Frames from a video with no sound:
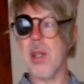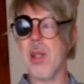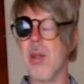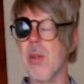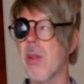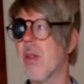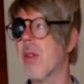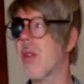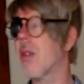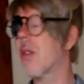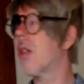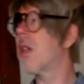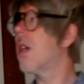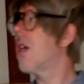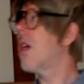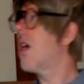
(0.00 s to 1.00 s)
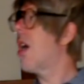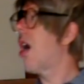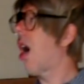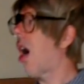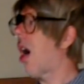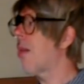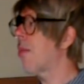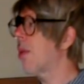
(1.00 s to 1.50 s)
So
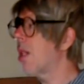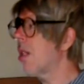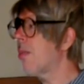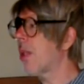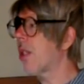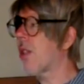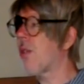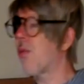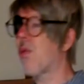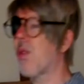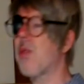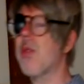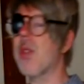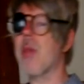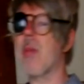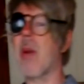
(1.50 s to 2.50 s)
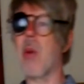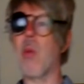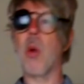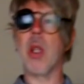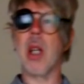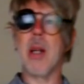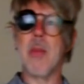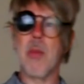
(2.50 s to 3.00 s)
I'm a little bit confused about
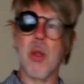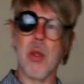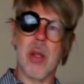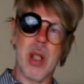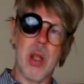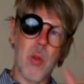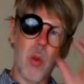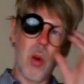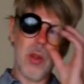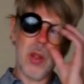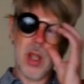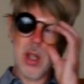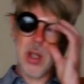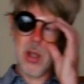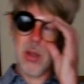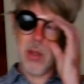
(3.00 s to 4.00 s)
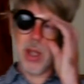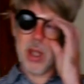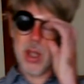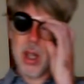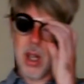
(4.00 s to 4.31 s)
what I'm doing and what they're doing.